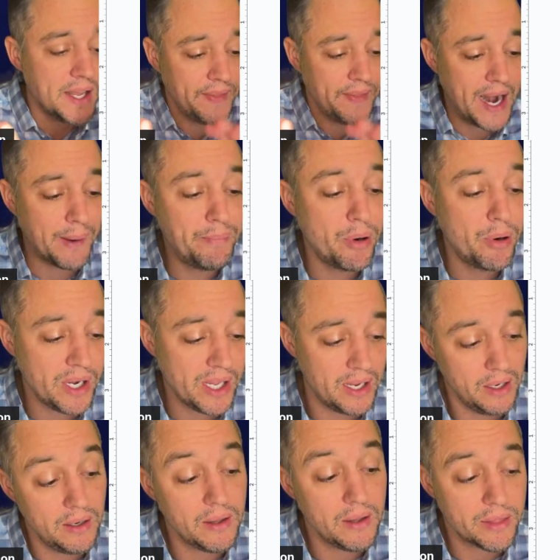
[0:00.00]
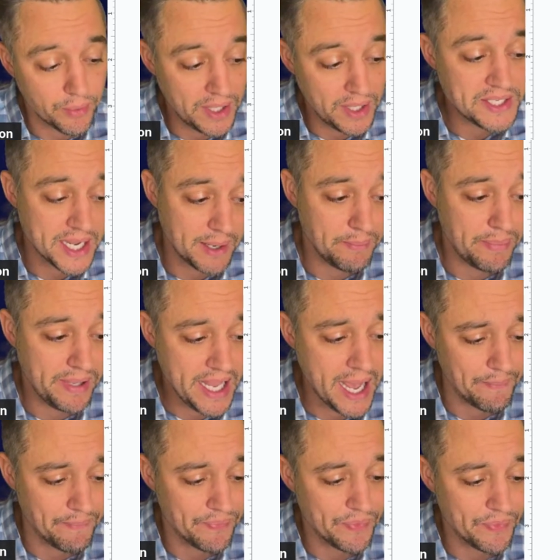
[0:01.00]
and then I put in 3:10
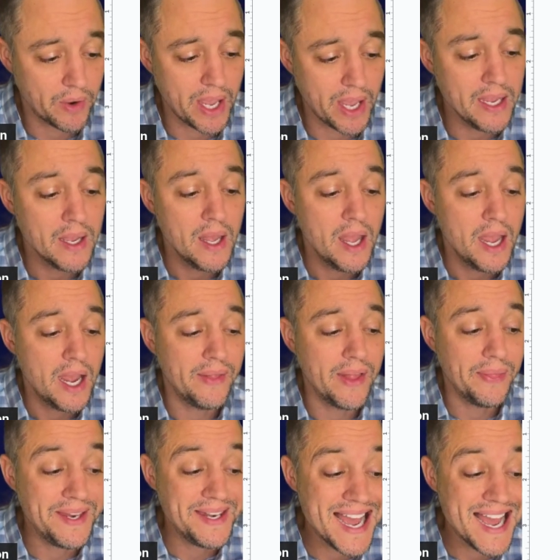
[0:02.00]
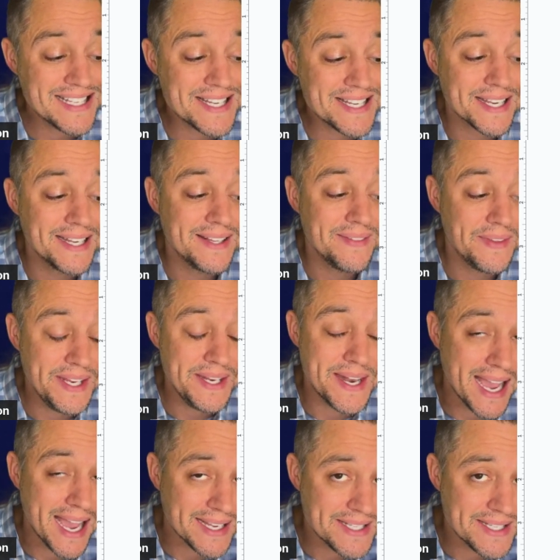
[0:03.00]
p.m. Okay. And then the next the
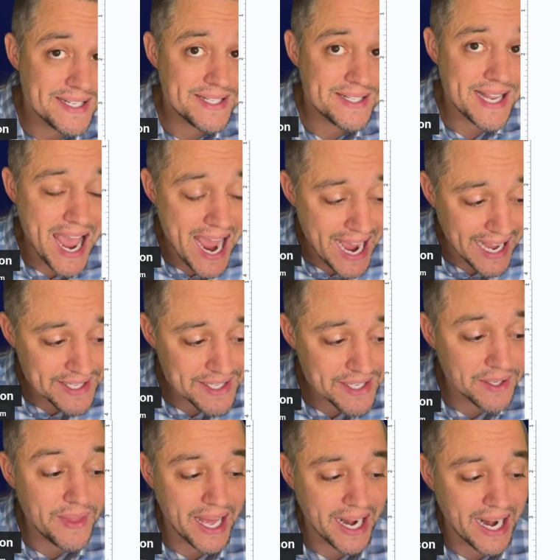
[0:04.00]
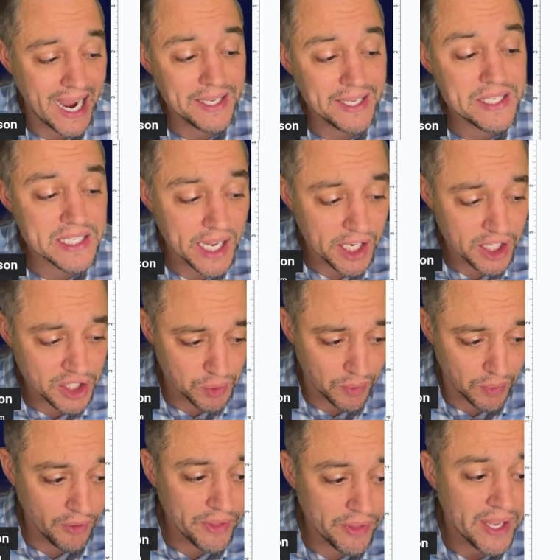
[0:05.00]
next task that I
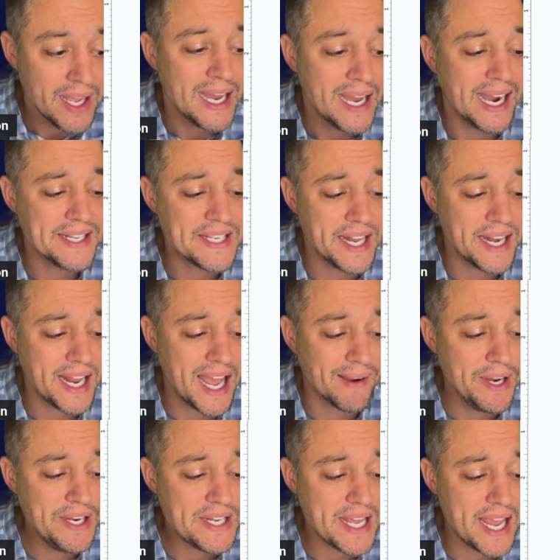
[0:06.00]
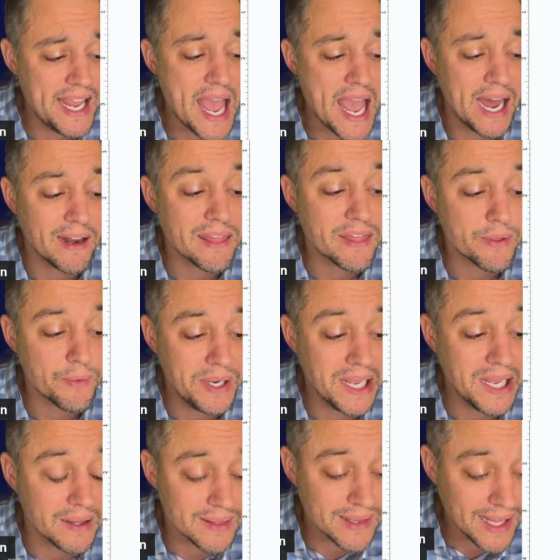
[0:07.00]
scheduled, I said every day at
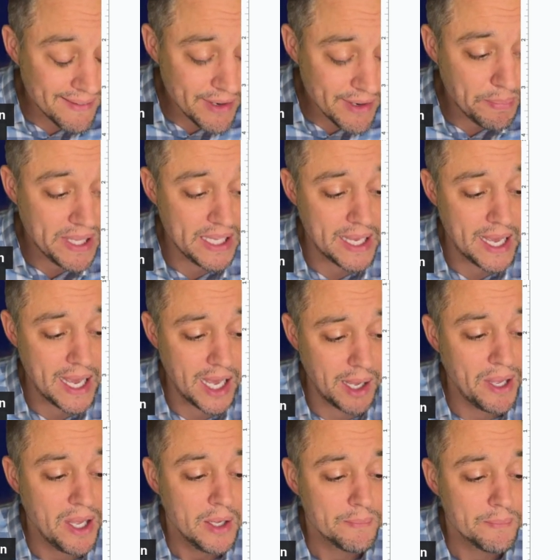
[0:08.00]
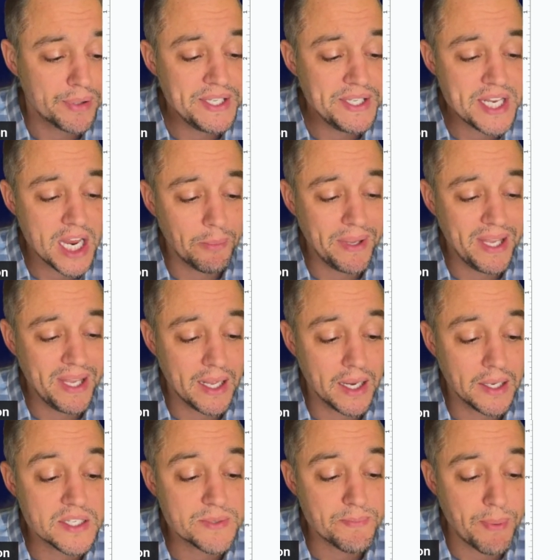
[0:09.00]
3:11 p.m. Please tell me an
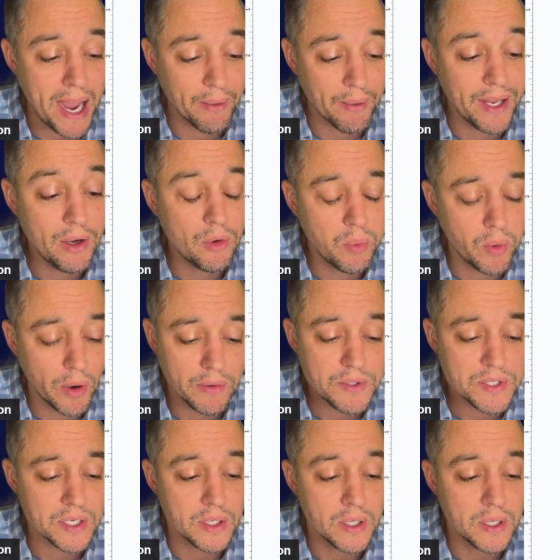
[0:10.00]
inspiring quote